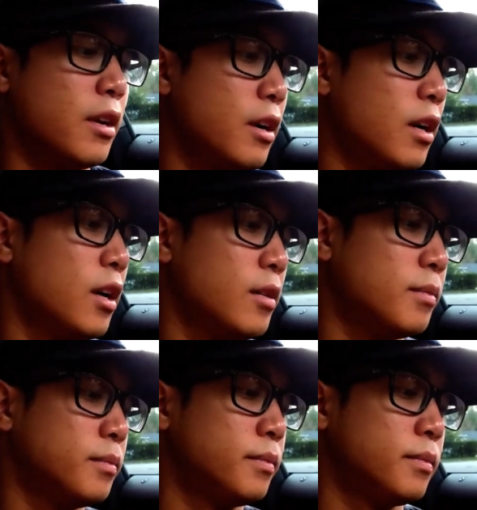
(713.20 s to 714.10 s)

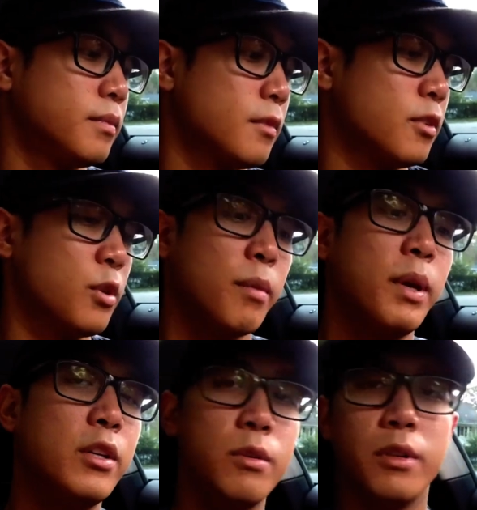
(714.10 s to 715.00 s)
Um, so I
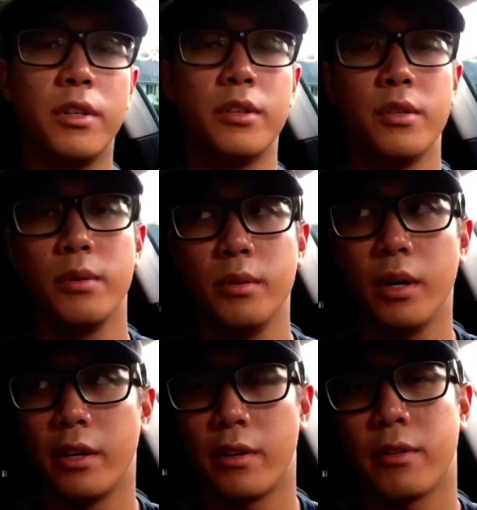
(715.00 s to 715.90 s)
may do
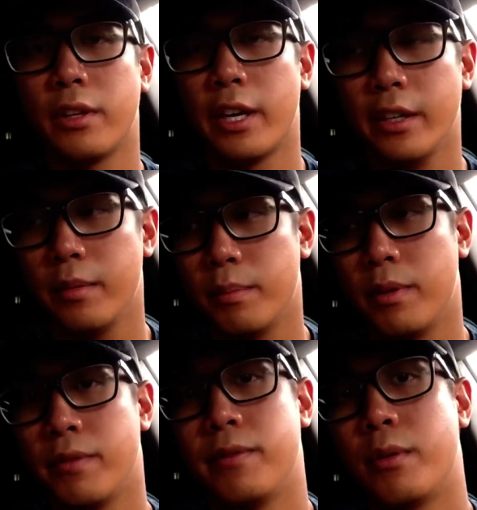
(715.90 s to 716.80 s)
another light
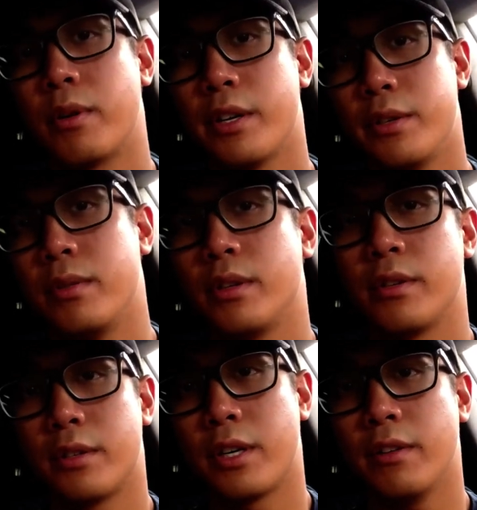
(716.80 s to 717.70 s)
before I do
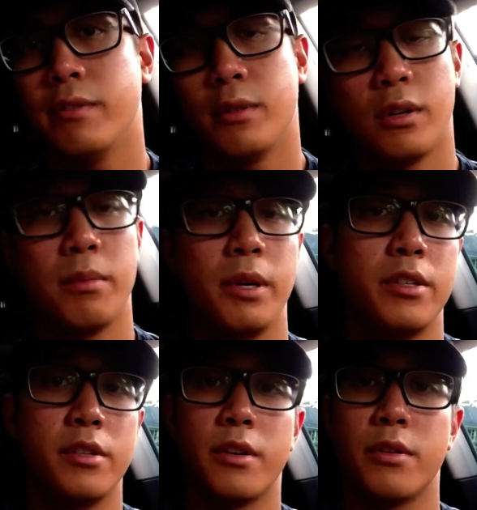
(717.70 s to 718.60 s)
another tough, or I might
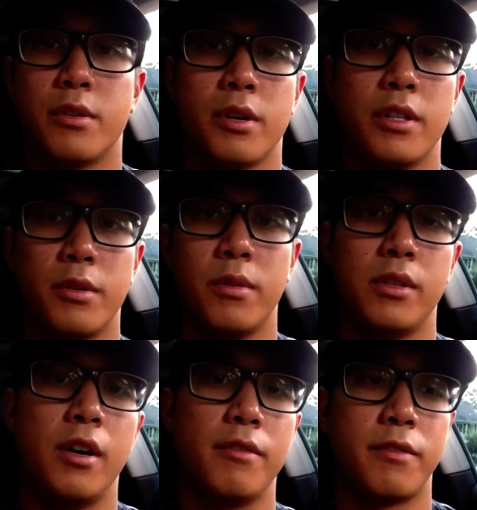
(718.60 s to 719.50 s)
just go straight to a
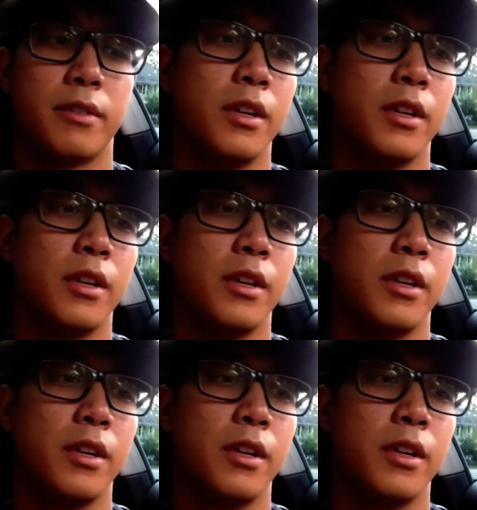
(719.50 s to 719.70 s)
tough.